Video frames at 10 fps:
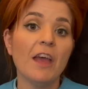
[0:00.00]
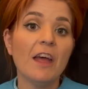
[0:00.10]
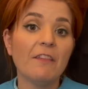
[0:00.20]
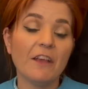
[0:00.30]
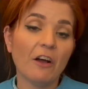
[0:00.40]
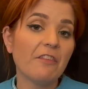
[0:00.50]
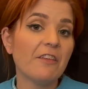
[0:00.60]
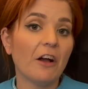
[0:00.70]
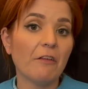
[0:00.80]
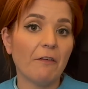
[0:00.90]
the
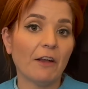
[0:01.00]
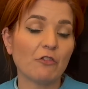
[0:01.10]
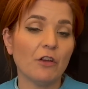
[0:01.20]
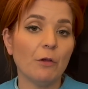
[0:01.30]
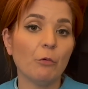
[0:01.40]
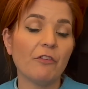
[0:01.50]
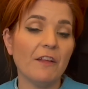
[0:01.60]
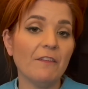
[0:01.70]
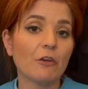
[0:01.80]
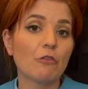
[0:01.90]
ICI factory was
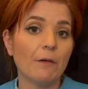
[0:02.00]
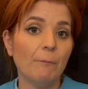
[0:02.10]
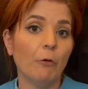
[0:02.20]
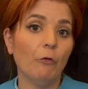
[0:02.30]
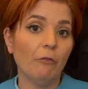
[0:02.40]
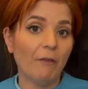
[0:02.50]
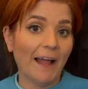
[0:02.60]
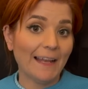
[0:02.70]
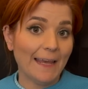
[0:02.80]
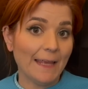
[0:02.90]
in the Crimple
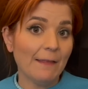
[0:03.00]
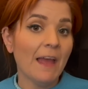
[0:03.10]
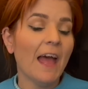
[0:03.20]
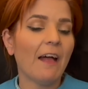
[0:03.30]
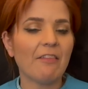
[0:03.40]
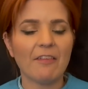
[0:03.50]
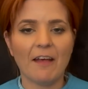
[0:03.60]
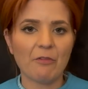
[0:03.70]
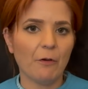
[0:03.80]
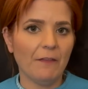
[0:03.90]
Valley, and so
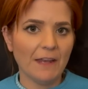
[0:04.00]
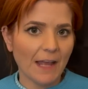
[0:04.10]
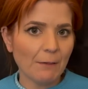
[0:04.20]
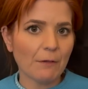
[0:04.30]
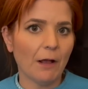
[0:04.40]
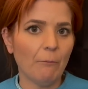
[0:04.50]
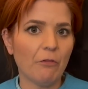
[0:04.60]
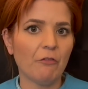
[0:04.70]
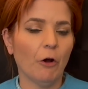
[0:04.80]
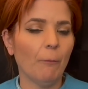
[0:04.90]
that's where the name
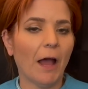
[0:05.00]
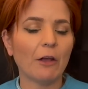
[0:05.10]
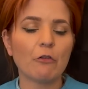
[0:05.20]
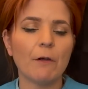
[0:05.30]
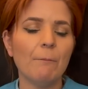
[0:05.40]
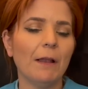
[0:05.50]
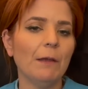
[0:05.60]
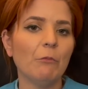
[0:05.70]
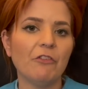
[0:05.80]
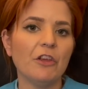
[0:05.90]
comes from. And
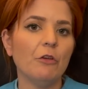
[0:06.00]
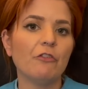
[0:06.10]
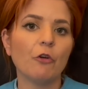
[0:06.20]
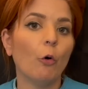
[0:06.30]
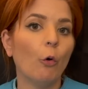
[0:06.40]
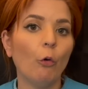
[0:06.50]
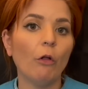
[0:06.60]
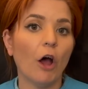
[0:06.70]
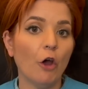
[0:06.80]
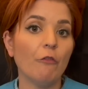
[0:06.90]
crimpline was used
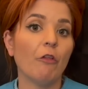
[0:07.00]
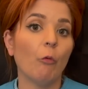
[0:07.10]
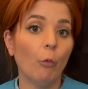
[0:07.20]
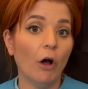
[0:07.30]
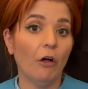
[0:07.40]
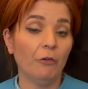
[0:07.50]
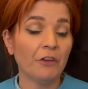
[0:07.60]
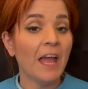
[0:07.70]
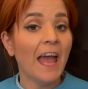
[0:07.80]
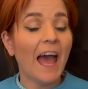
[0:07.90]
all over the world,
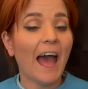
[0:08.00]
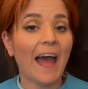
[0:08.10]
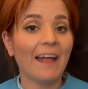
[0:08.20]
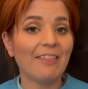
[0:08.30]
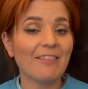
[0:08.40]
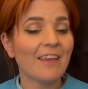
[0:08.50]
and